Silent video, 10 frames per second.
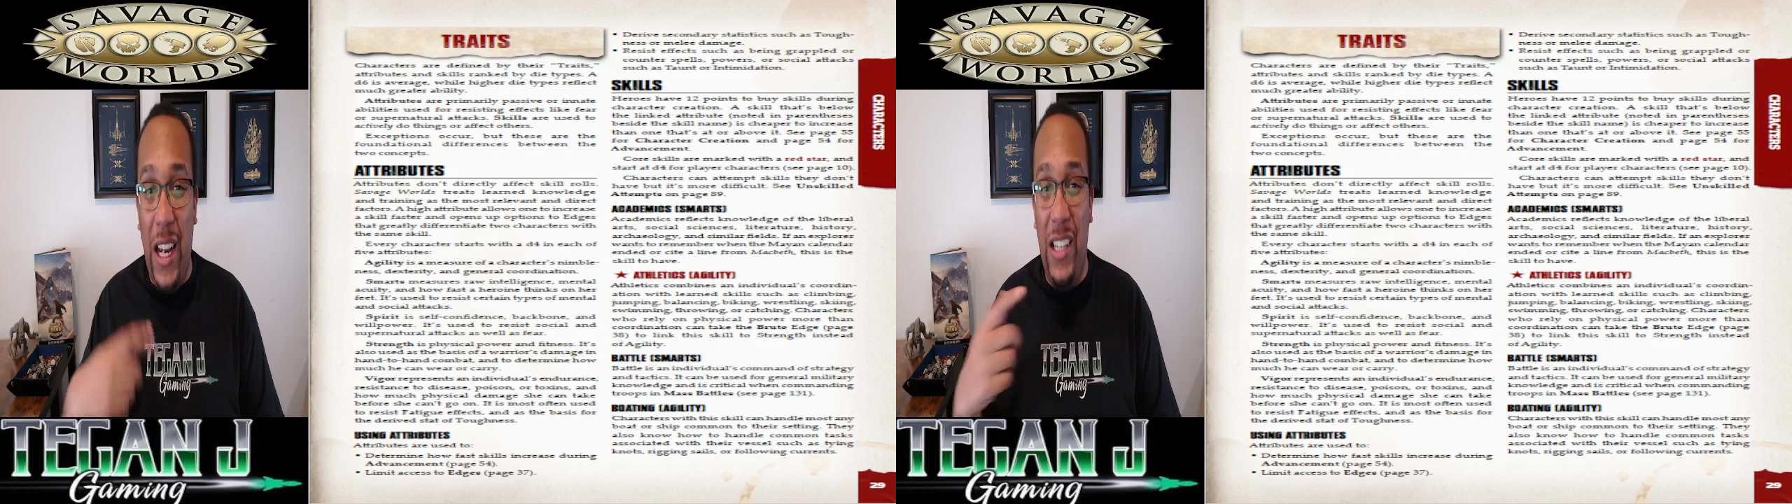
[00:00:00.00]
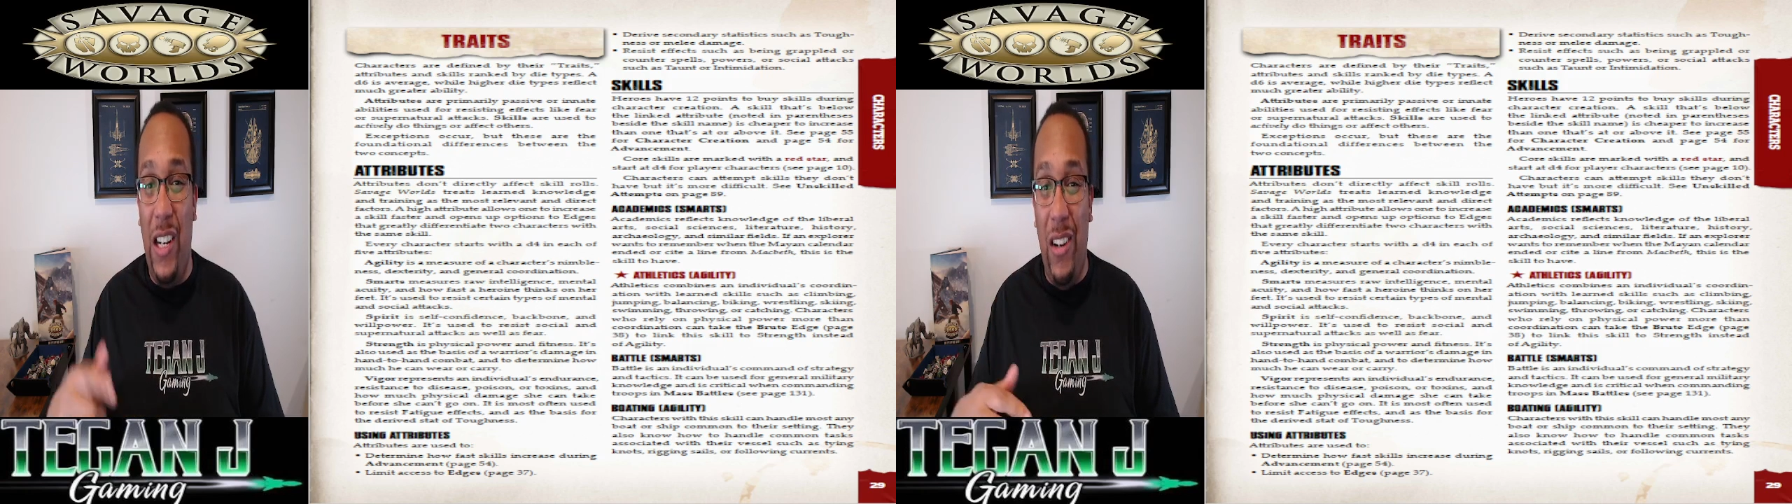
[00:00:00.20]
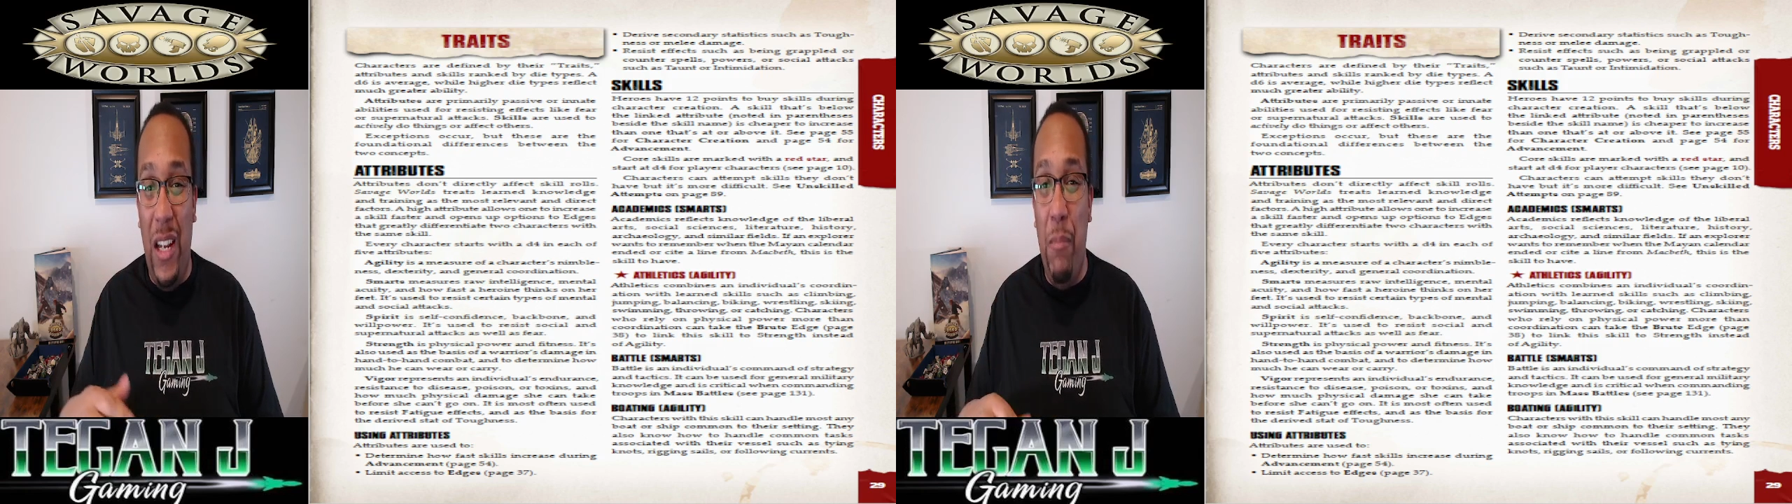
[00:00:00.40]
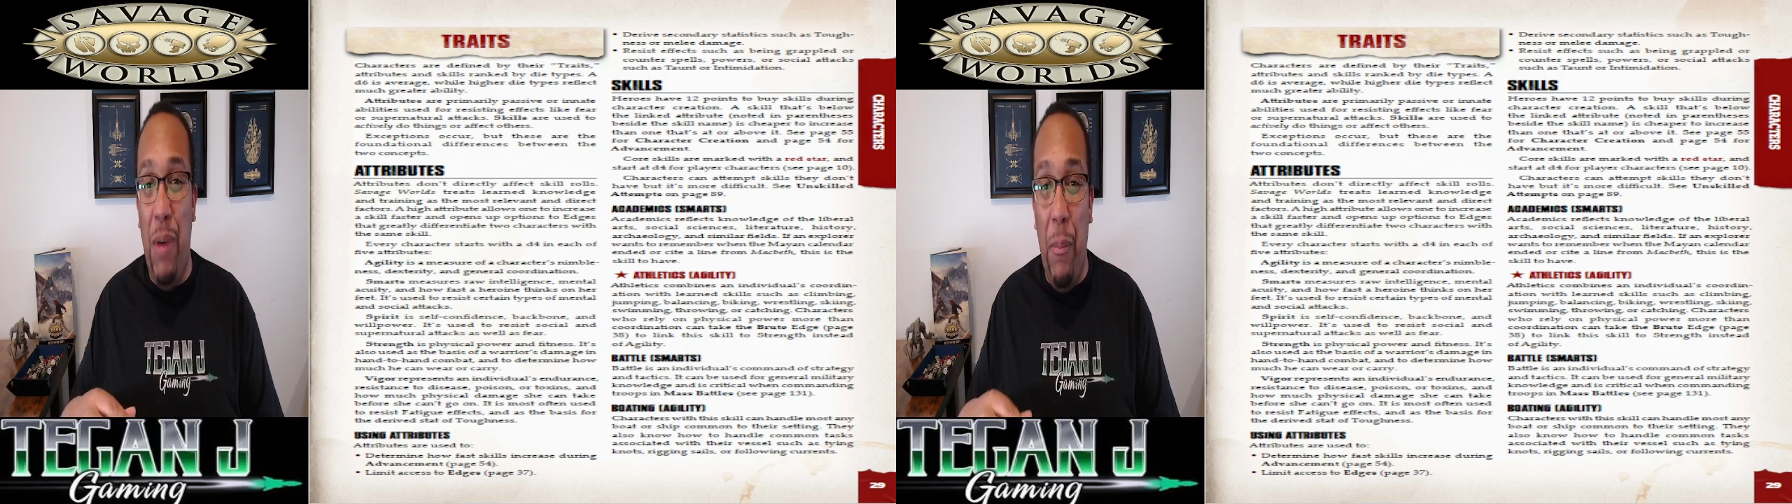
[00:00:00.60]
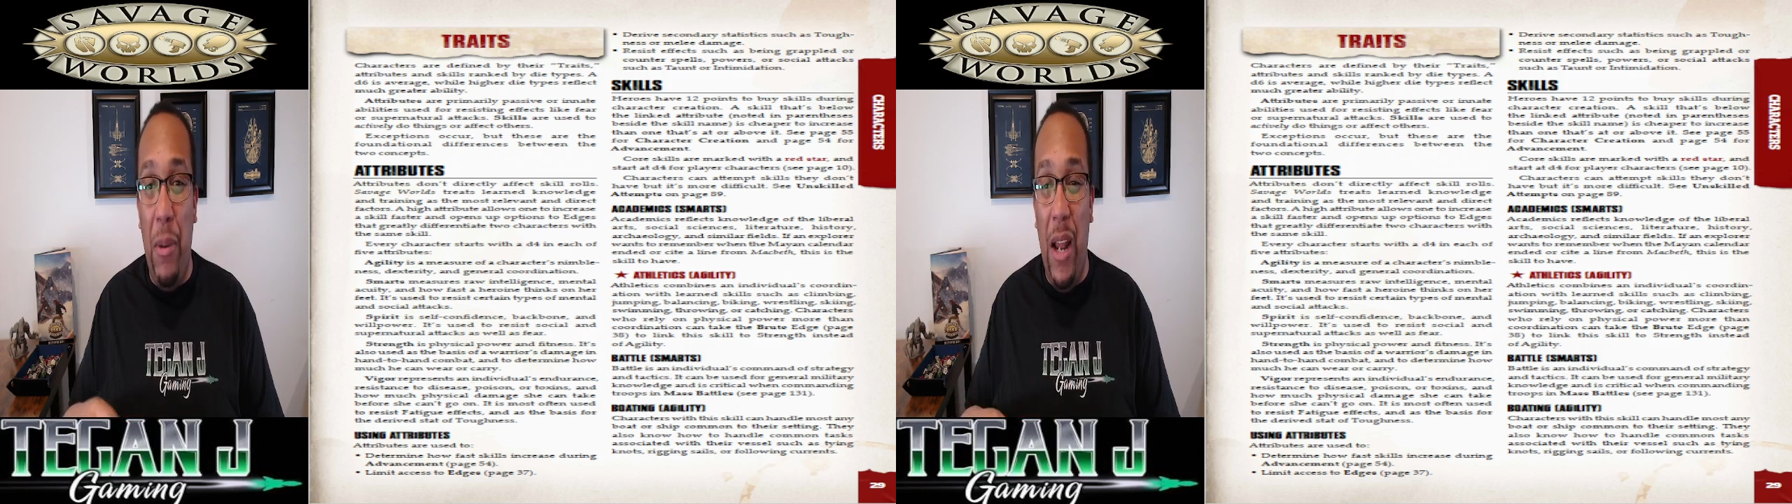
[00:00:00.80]
continually
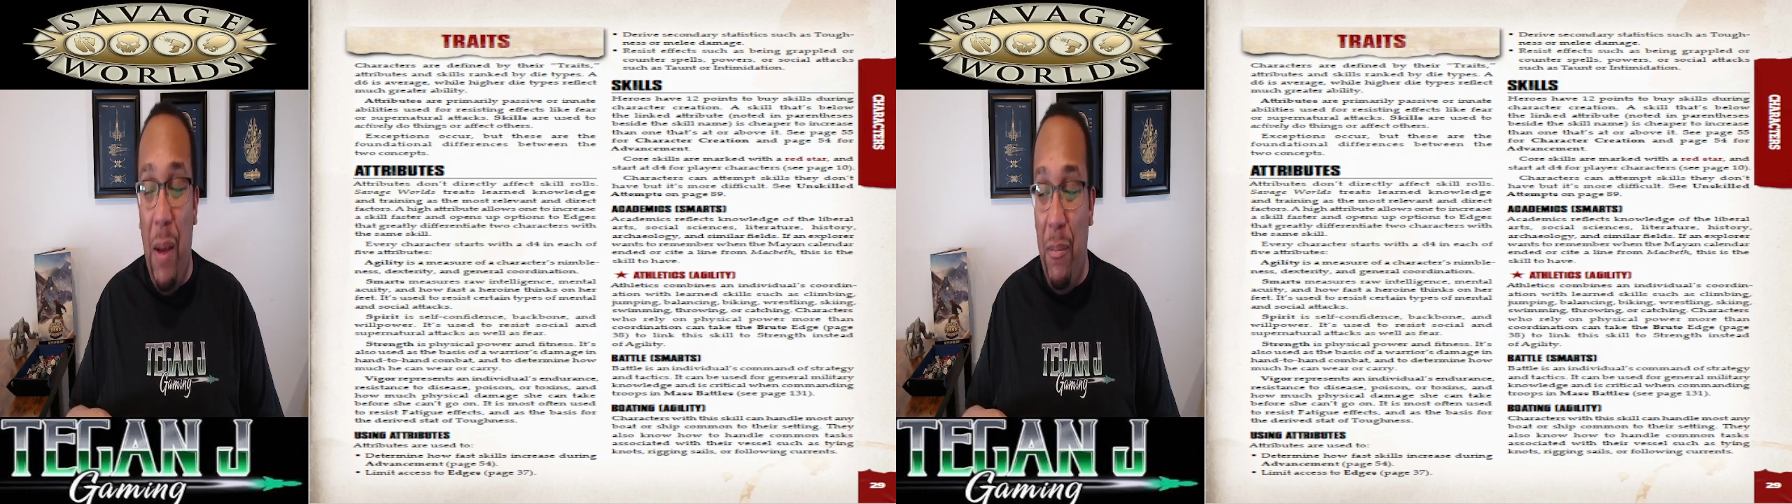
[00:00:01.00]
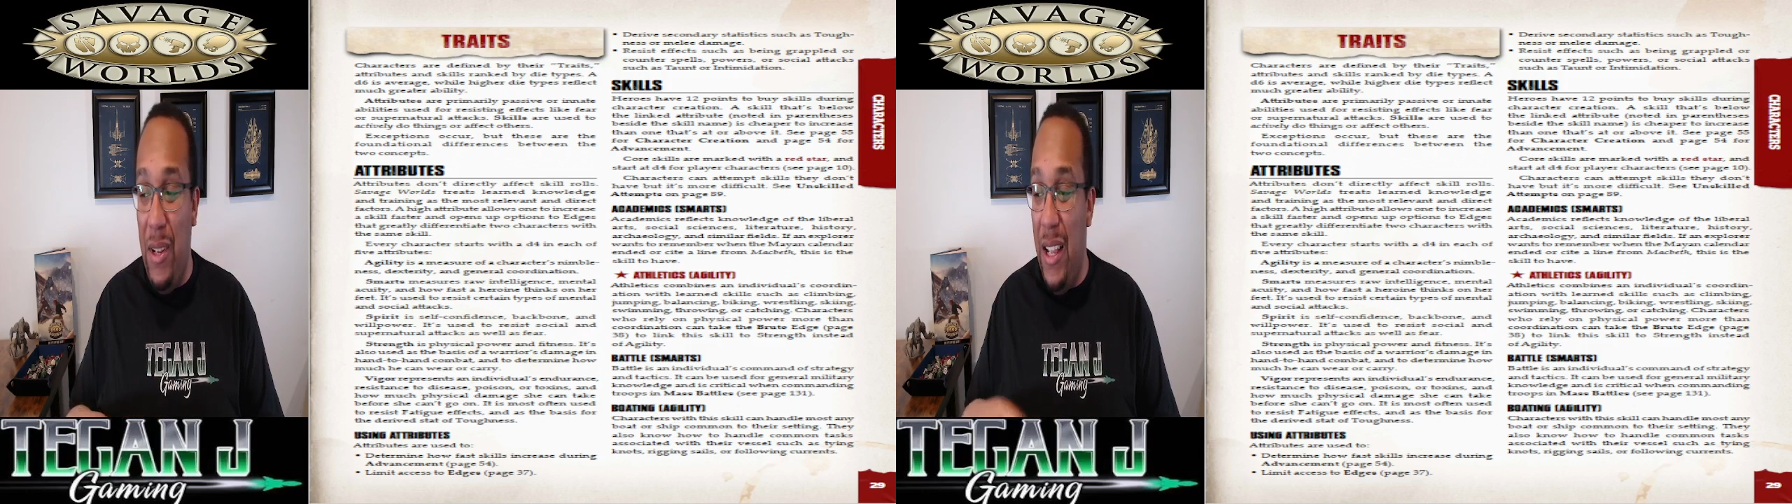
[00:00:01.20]
bumping up.